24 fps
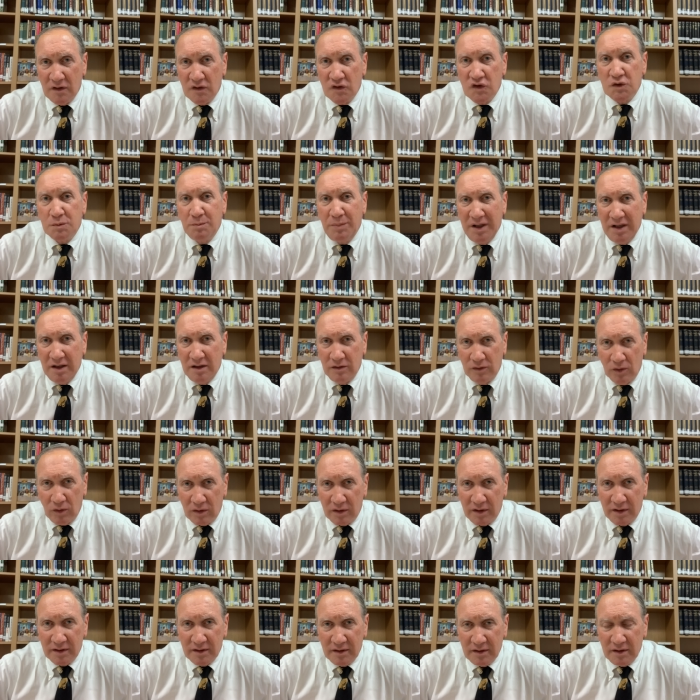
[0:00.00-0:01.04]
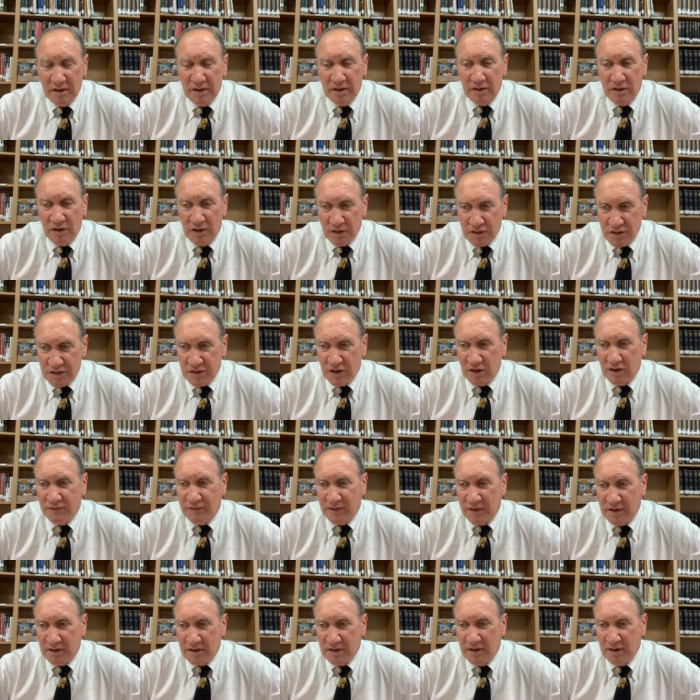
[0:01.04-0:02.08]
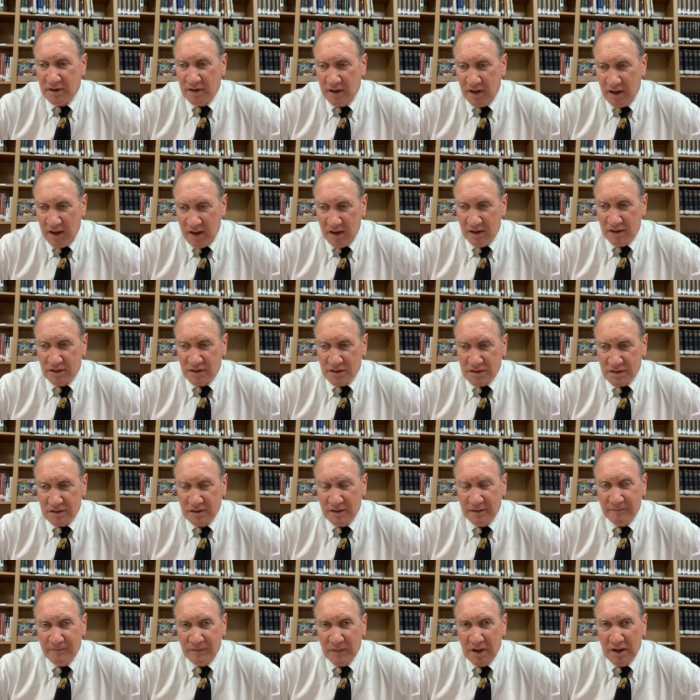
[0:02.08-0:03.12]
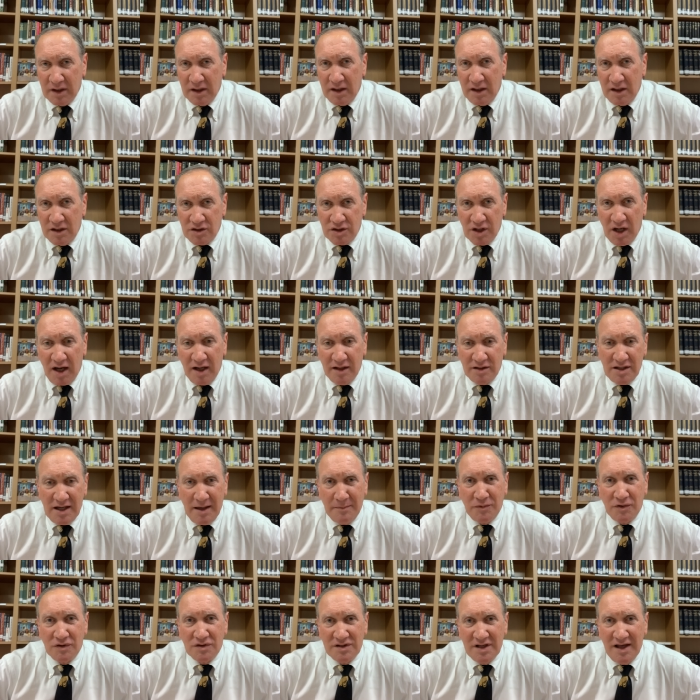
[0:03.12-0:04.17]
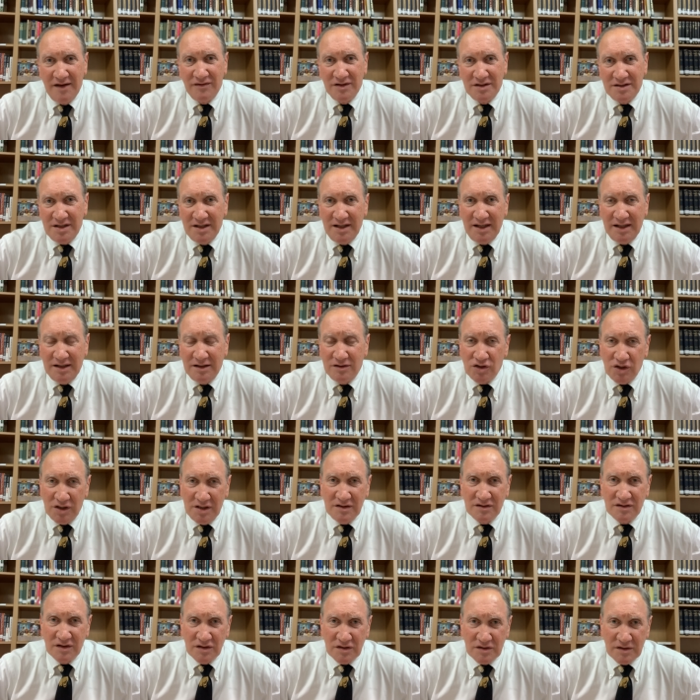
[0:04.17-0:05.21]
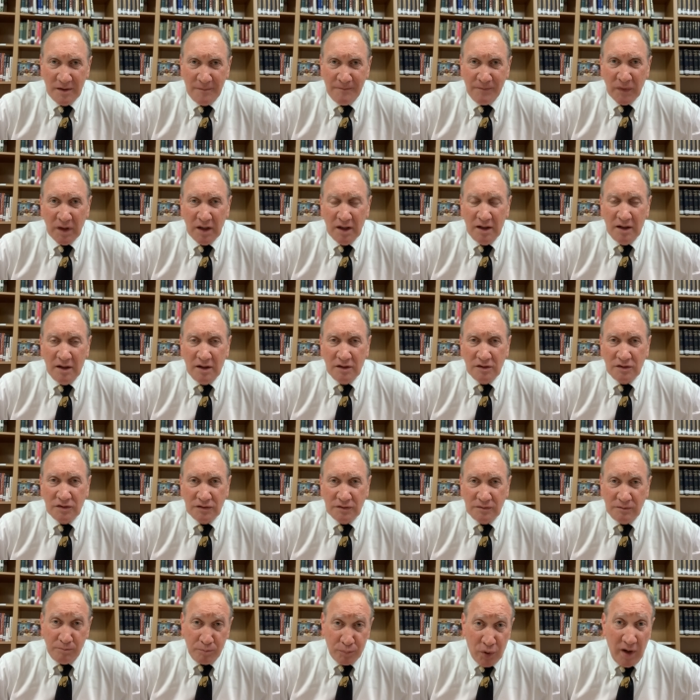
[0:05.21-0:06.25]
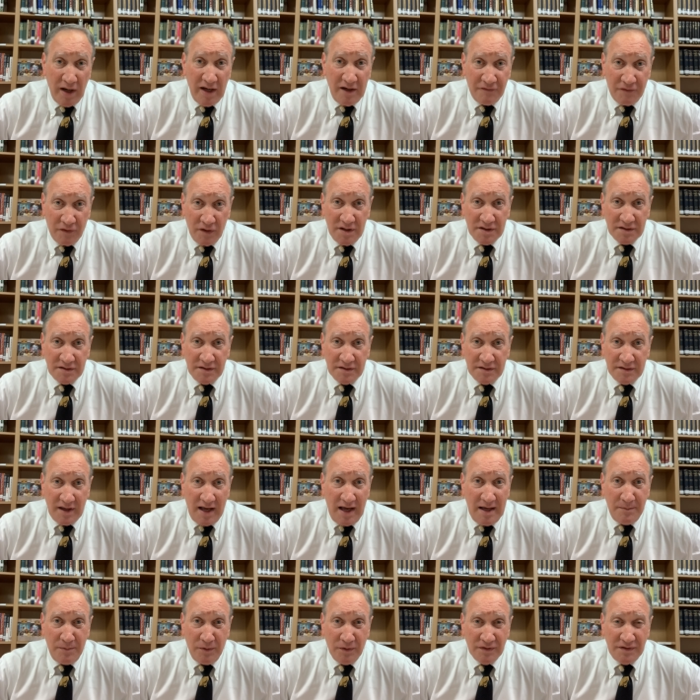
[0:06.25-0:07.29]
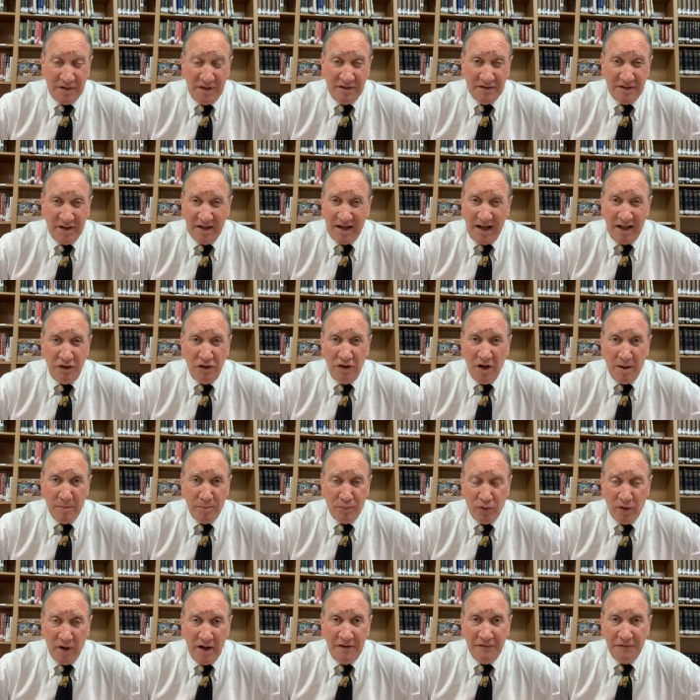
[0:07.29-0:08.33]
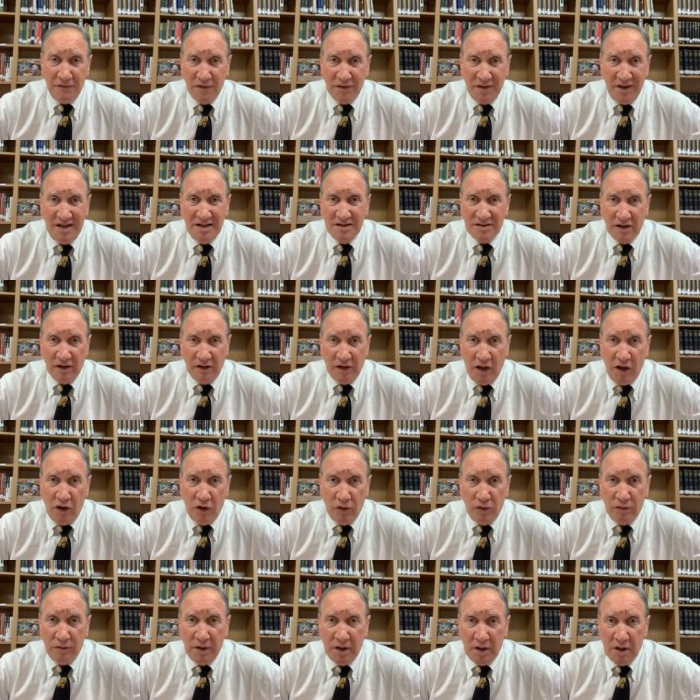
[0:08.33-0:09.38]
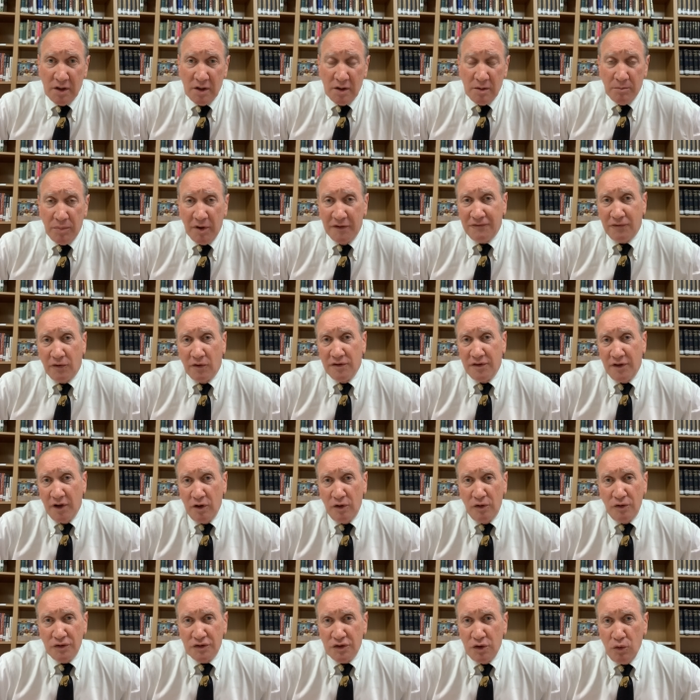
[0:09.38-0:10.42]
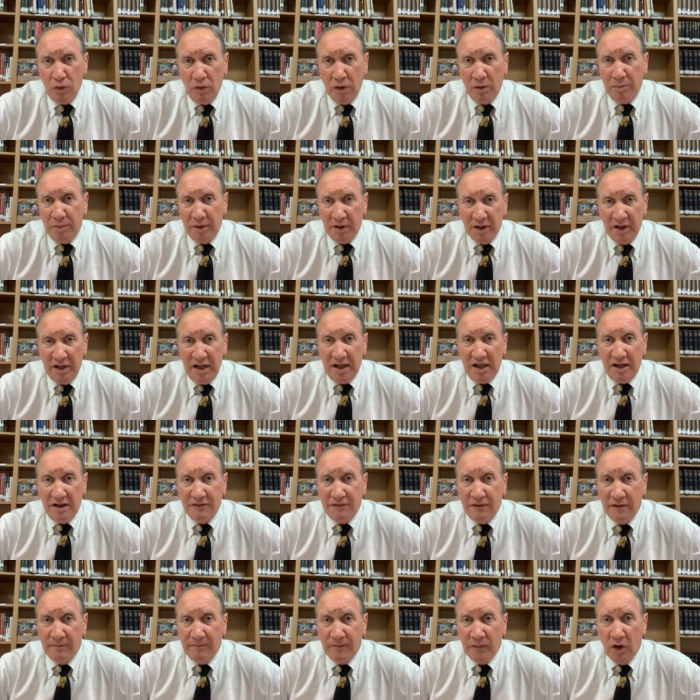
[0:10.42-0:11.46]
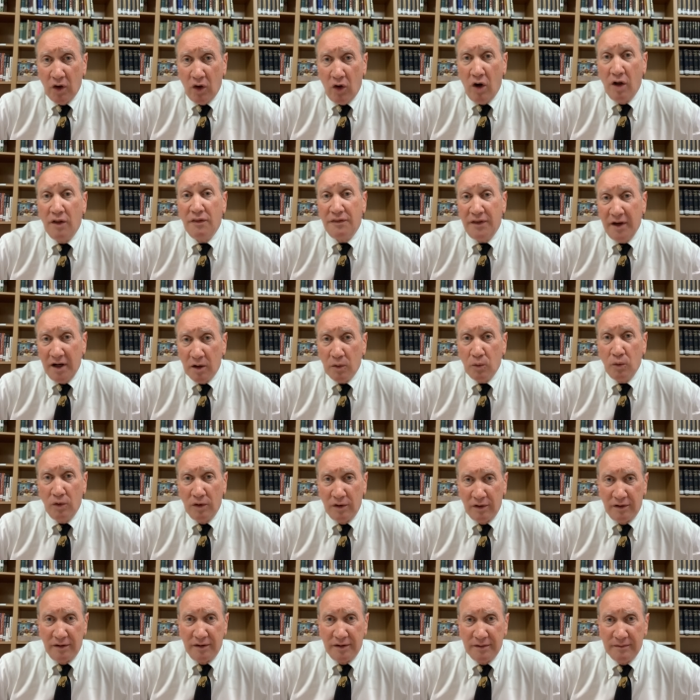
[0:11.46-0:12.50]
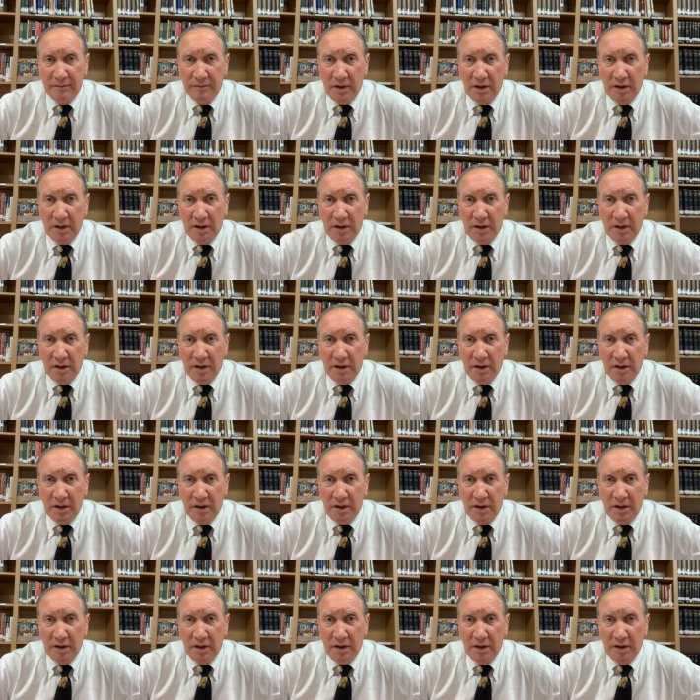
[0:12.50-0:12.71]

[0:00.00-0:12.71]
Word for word: Speak, Lord, your servant hears. In John chapter 17, Jesus prayed for his disciples. He said, I do not pray for these alone, but for those who will believe on their word.